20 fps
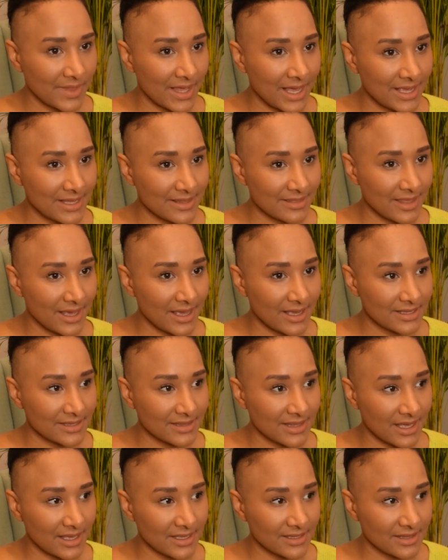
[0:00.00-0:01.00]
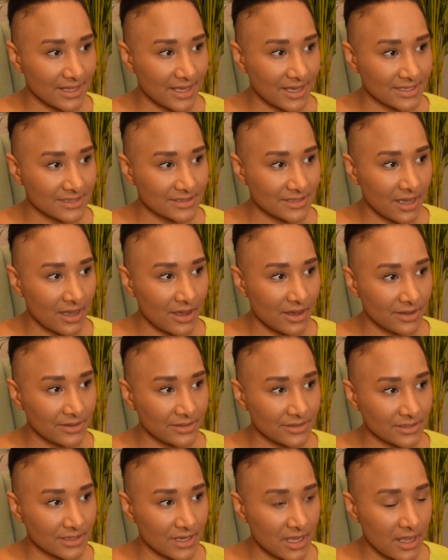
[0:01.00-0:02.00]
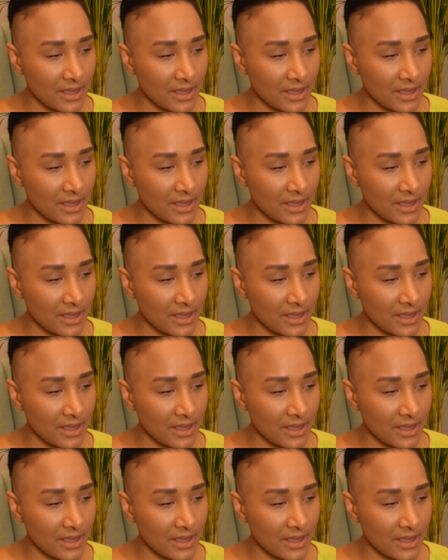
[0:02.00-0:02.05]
That is hard.